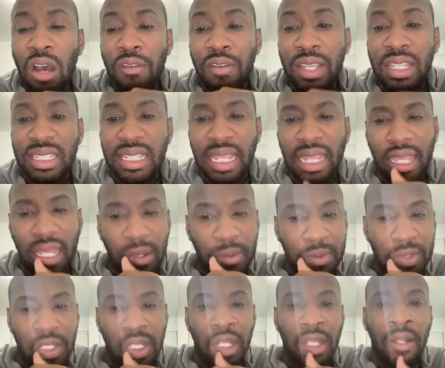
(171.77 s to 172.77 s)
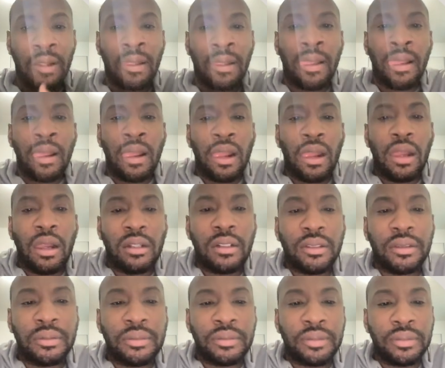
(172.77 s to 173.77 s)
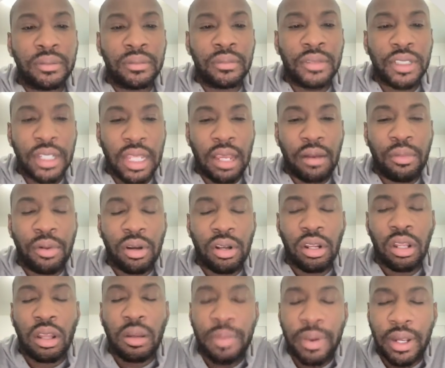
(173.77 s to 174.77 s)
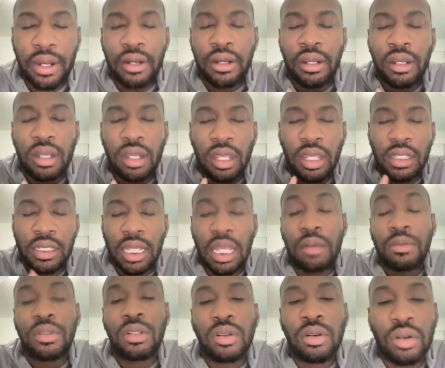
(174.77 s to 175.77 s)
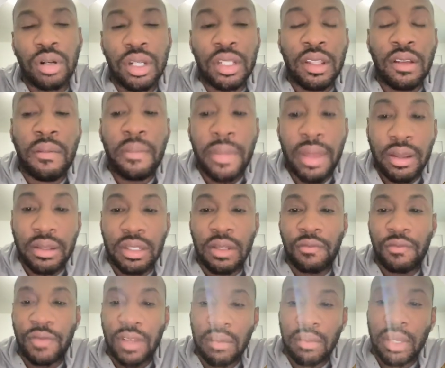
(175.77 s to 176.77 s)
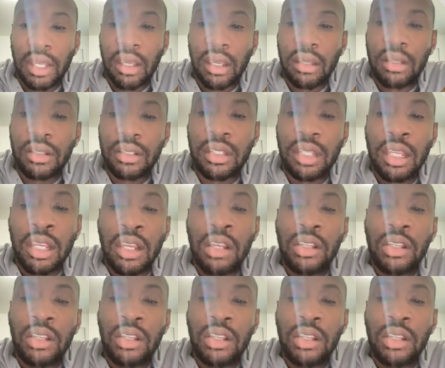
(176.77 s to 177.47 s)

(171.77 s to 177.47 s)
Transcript: exams. So yeah, we're going to compare exam scores of males and females.